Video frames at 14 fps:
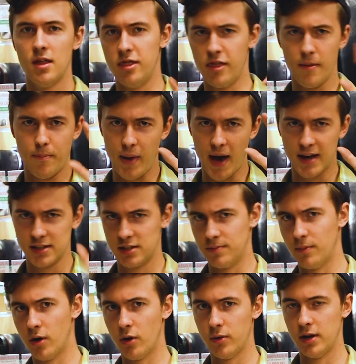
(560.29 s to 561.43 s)
the best
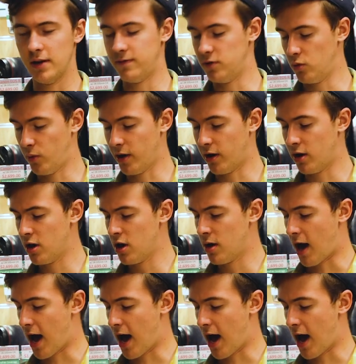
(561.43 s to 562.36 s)
mode, if you will.